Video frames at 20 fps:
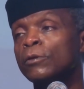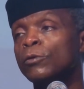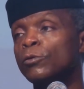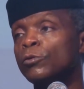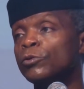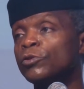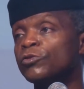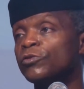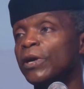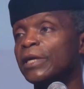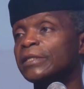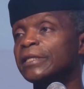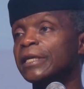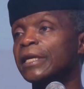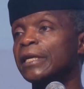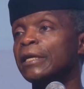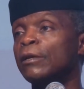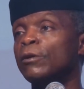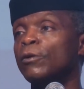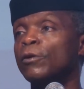who
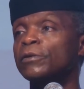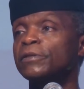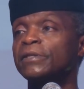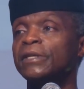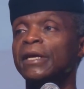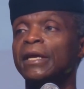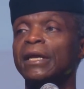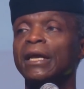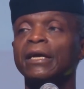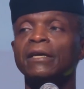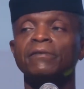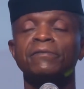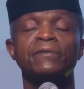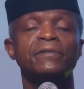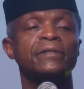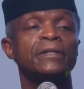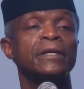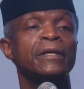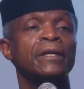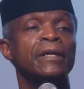tragically lost their
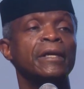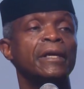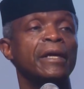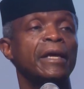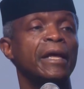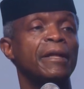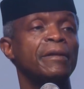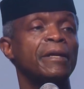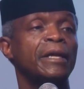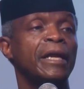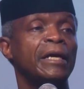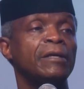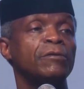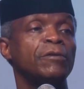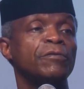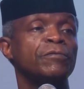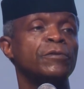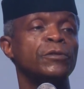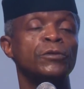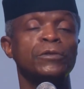lives in the line
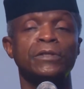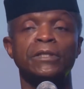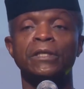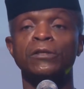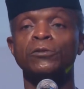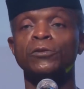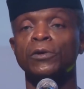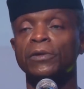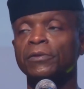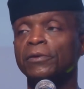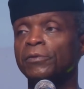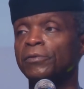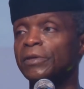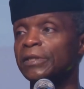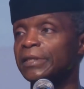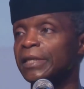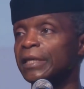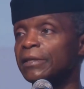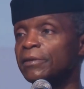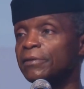of duty during the
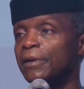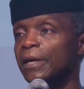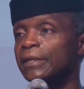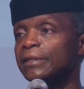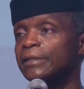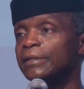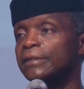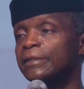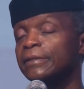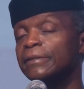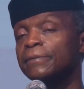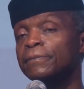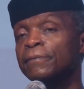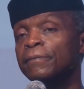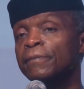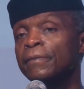recent crisis.